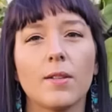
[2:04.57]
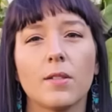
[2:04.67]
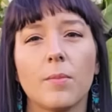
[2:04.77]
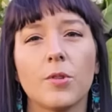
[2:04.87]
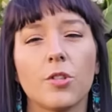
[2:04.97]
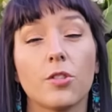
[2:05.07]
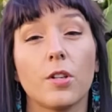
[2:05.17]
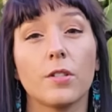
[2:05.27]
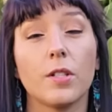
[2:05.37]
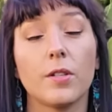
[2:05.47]
well as temperatures
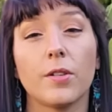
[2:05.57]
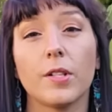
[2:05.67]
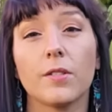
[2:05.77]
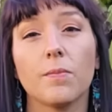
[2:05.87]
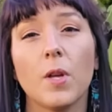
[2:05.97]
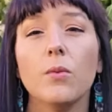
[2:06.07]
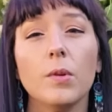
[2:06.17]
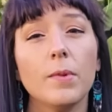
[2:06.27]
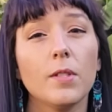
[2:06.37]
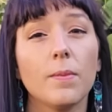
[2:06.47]
start to increase. You
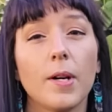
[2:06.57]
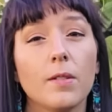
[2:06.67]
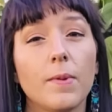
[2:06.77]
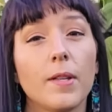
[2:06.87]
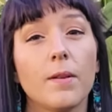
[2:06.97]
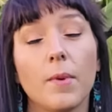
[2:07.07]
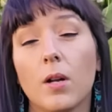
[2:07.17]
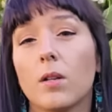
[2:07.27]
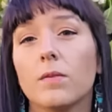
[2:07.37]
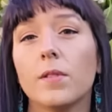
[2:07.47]
would be surprised by the
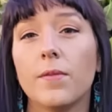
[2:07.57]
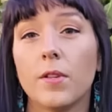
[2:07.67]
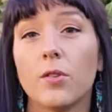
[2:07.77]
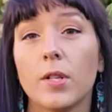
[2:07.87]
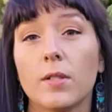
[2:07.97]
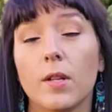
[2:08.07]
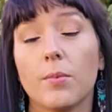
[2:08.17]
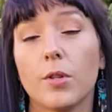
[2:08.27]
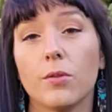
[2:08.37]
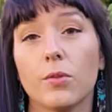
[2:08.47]
amount of leafy greens they
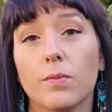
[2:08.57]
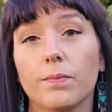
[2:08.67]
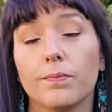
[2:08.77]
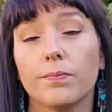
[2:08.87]
produce.